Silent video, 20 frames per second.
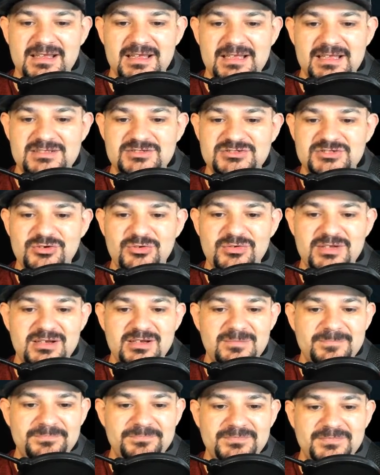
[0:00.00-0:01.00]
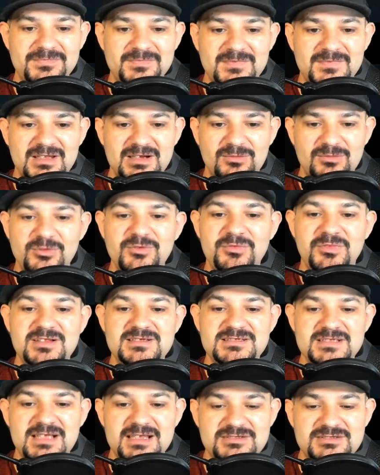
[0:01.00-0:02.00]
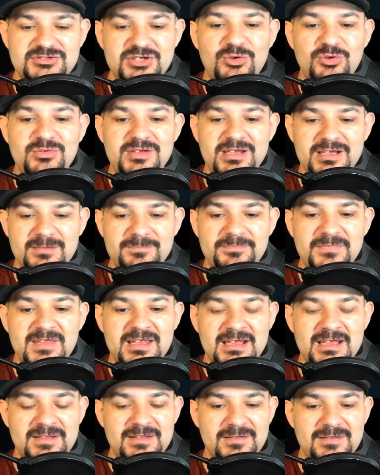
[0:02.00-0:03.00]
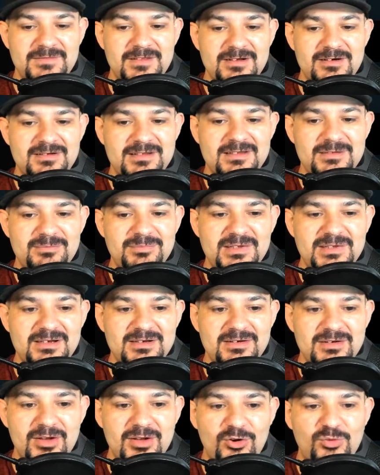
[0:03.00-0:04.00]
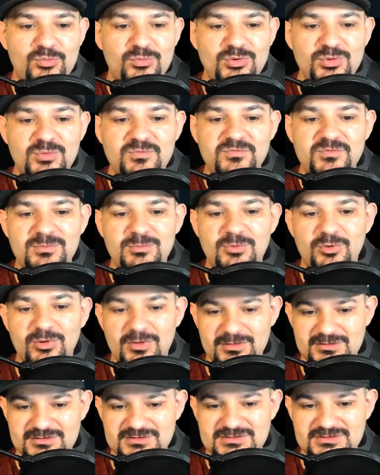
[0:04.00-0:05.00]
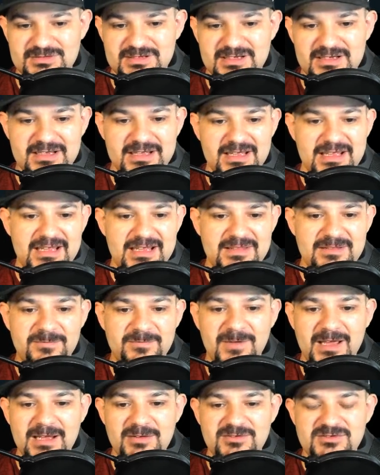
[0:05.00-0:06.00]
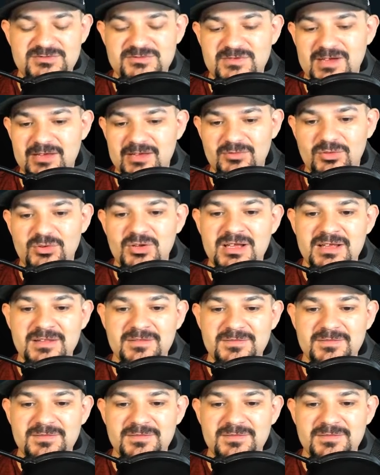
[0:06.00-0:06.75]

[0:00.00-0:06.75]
It showed him that there can be no room for morals in the fight of survival.